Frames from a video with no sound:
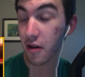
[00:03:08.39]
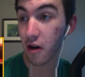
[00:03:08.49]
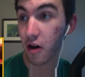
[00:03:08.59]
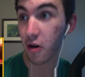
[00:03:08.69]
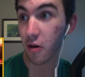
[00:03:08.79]

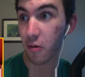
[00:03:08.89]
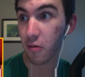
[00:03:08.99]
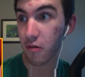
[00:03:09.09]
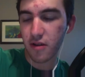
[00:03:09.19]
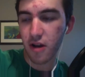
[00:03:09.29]

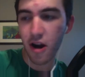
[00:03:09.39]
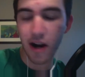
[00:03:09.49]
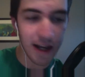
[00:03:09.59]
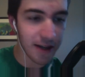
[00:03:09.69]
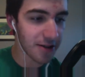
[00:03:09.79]
Oh!
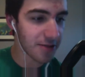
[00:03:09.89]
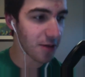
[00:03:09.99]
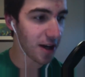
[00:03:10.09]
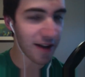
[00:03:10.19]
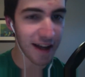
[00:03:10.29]
Alright.
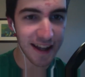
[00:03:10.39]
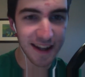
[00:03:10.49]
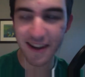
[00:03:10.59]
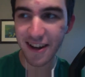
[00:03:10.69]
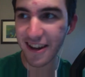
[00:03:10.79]
Well, I had
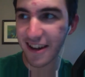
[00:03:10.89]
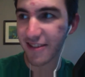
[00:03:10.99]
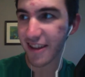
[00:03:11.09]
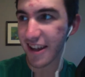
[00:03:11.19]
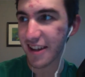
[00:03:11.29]
to cut
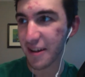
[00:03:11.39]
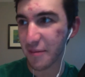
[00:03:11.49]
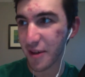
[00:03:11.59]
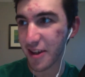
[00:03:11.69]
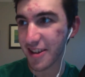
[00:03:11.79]
out that
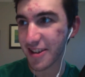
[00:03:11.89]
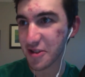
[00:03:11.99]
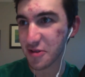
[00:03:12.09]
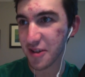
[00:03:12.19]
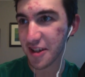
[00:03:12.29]
ending bit,
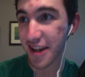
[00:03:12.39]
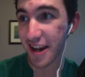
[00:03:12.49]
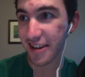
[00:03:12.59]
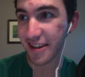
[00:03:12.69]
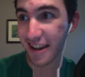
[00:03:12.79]
because it
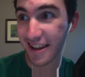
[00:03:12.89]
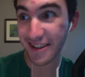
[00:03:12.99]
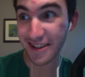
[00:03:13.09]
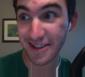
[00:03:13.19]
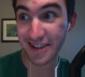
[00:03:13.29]
kind of
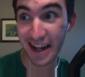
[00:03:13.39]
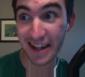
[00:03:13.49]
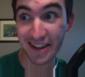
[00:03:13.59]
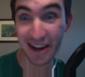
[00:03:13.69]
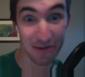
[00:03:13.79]
got
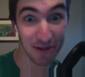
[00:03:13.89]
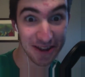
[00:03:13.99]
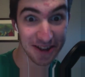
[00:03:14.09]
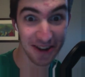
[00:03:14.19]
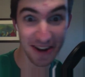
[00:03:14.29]

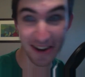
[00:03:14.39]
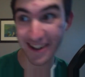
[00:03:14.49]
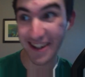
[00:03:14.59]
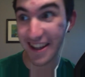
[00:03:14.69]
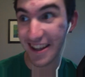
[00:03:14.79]
really
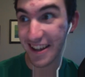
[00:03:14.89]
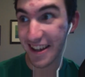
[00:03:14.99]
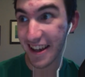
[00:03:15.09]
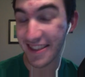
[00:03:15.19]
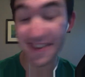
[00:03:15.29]
dark
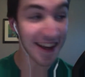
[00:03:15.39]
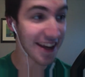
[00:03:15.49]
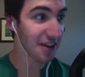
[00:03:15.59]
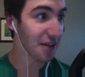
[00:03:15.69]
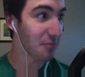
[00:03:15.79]
at the
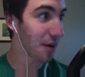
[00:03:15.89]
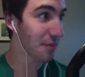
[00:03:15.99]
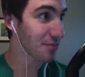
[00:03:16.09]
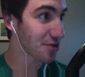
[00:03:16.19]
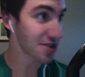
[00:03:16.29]
end. I'm
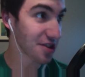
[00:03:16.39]
not